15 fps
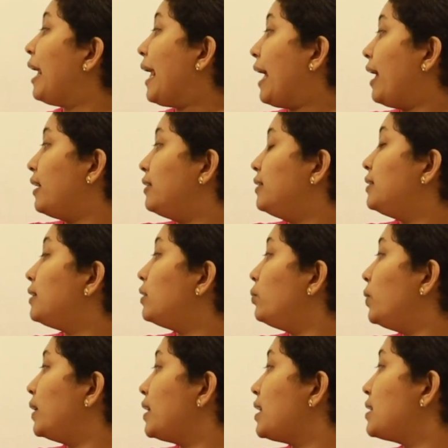and the third
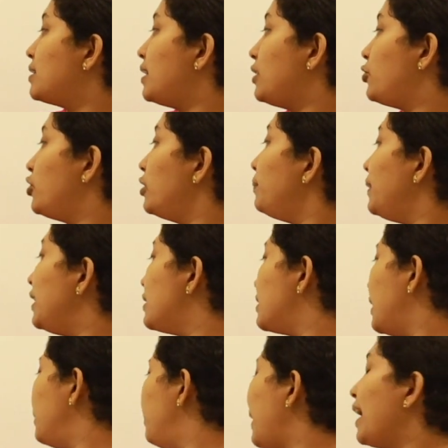one is they should be
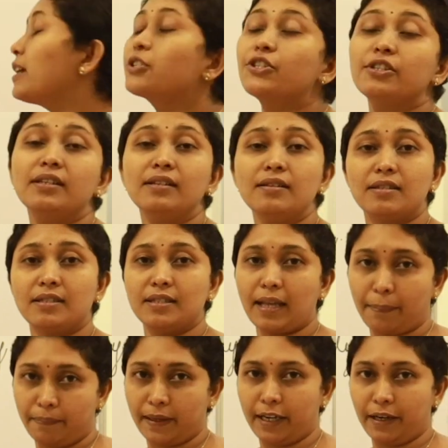sent back to the
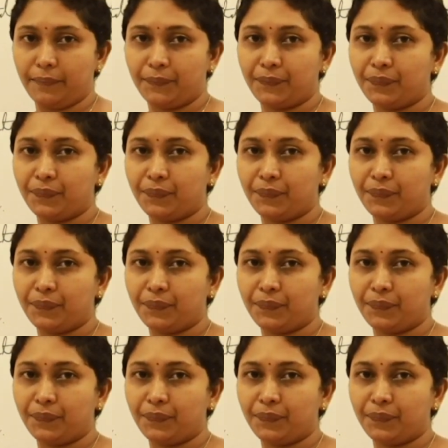supplier.